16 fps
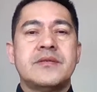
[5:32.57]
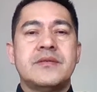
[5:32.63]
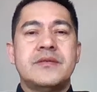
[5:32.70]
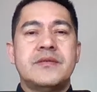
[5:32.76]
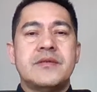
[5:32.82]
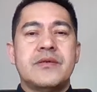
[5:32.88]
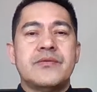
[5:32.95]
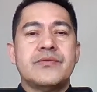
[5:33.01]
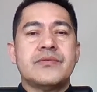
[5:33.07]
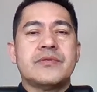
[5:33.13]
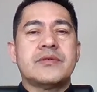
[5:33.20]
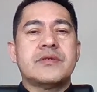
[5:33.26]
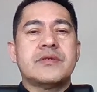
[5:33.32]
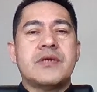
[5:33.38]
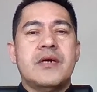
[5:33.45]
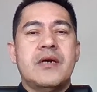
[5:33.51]

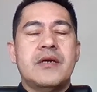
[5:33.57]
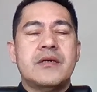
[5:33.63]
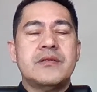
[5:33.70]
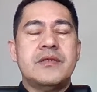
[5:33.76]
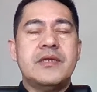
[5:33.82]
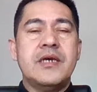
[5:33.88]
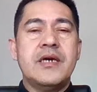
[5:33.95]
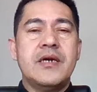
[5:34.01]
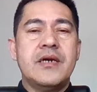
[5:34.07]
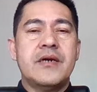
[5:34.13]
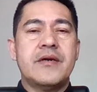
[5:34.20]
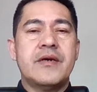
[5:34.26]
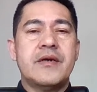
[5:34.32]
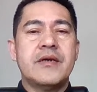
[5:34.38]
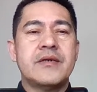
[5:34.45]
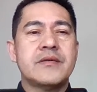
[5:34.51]
those
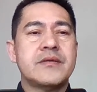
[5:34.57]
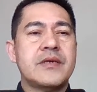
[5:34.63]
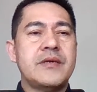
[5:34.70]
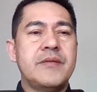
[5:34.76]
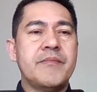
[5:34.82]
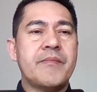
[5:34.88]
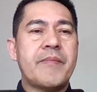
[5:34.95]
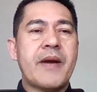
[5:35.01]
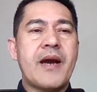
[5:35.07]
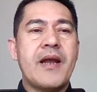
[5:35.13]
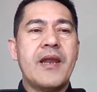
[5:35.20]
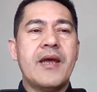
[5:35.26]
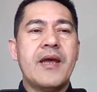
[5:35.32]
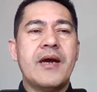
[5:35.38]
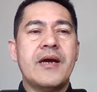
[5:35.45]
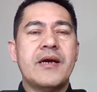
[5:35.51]
deer,
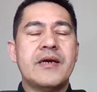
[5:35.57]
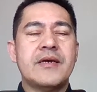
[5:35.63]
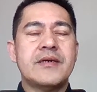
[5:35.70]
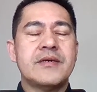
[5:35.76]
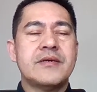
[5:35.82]
impala,